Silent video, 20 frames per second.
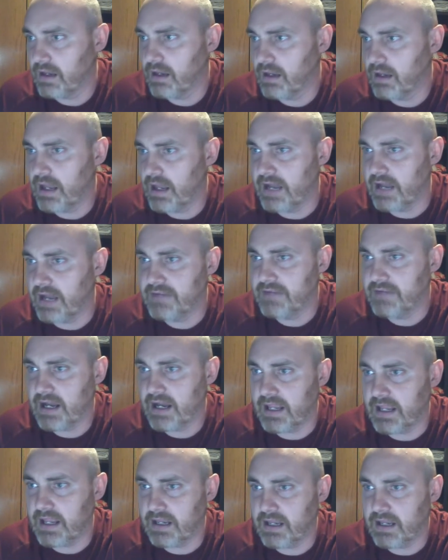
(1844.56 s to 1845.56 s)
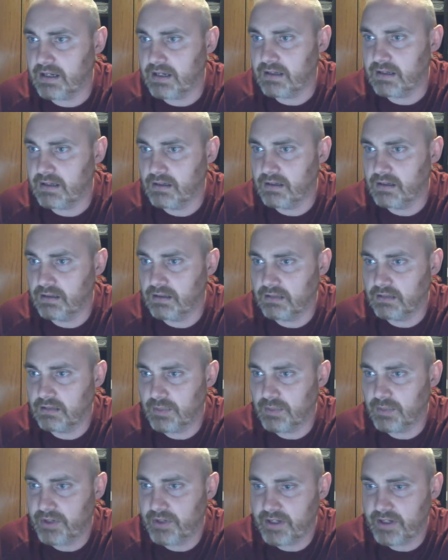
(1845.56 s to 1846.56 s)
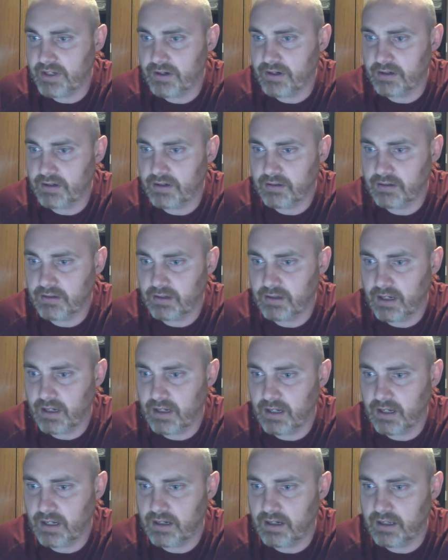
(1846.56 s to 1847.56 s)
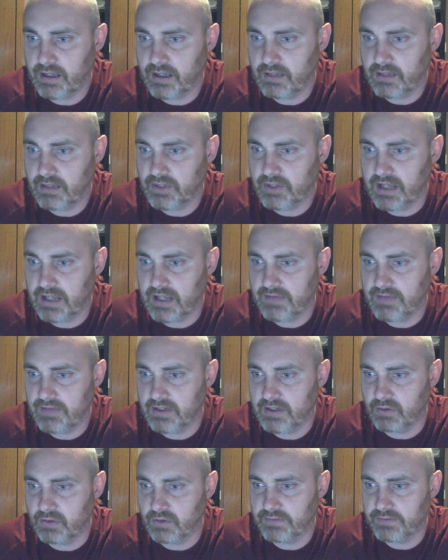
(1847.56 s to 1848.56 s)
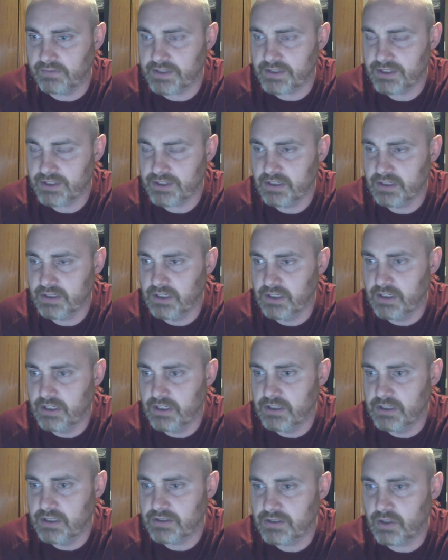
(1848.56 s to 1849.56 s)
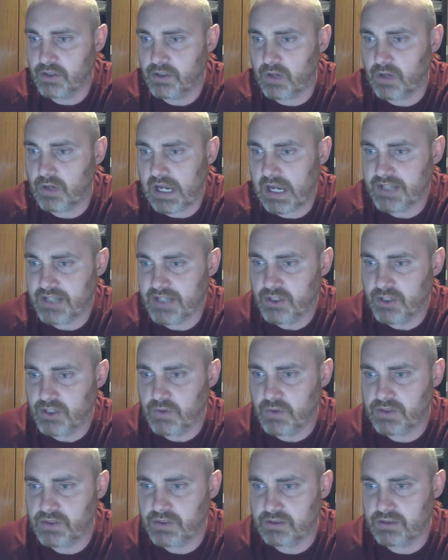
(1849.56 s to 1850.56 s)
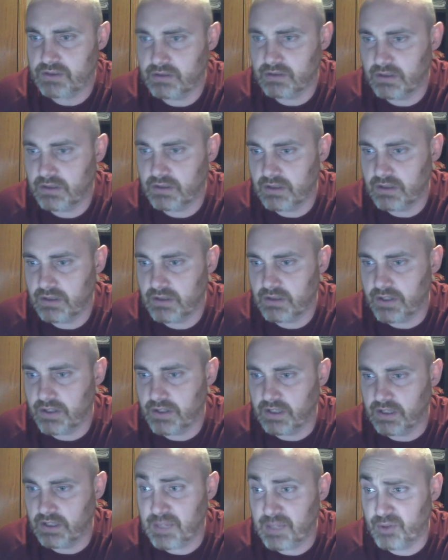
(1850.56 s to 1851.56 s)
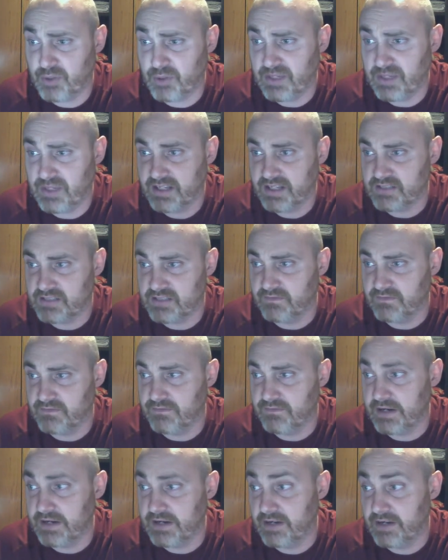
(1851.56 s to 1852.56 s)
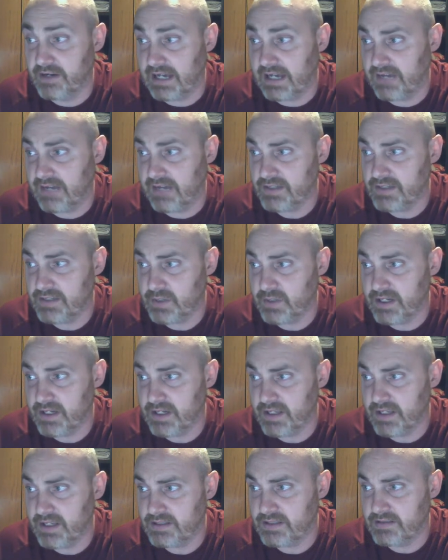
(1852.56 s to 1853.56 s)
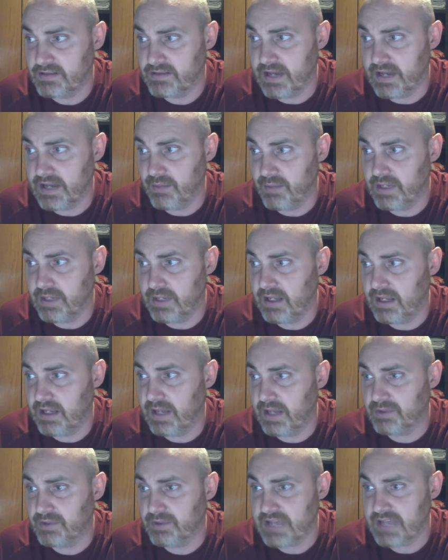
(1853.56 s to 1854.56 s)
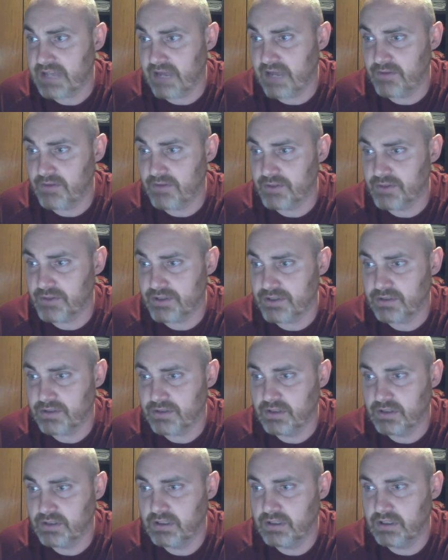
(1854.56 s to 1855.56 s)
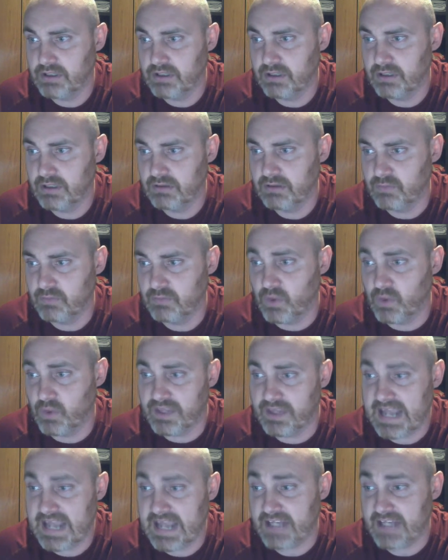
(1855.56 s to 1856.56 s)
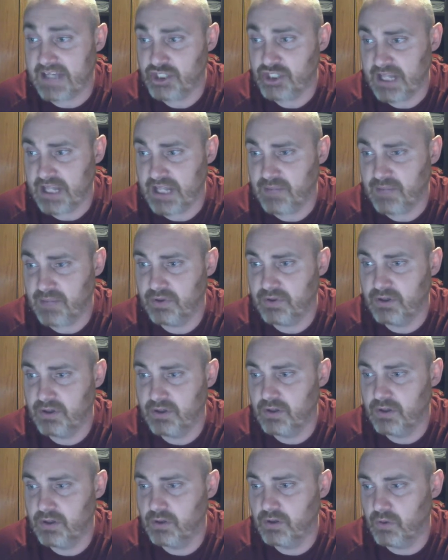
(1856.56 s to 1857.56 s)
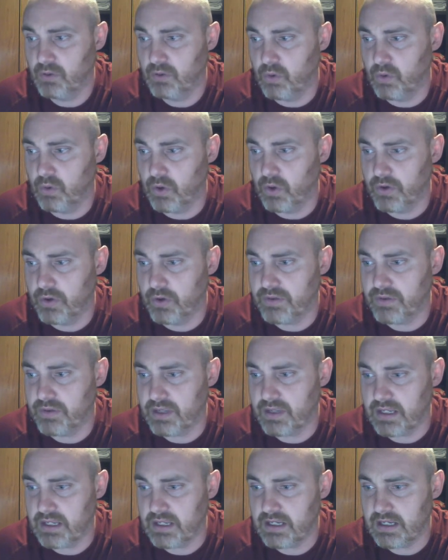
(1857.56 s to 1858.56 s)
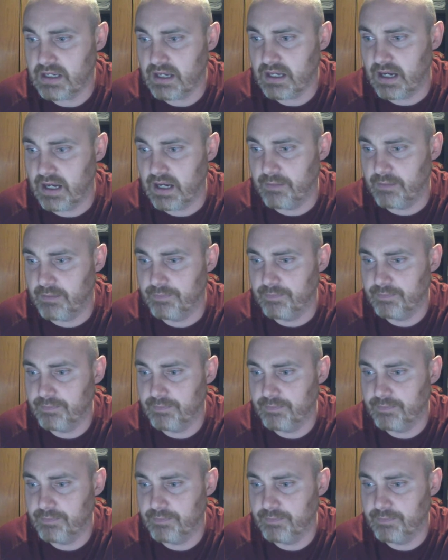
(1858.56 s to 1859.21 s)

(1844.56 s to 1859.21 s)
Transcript: I've got a leopard here, and I'm going to have a goldfish. So I chose the leopard because it's very obvious what it is. Not many animals have those, one, the cat shape, or the, no,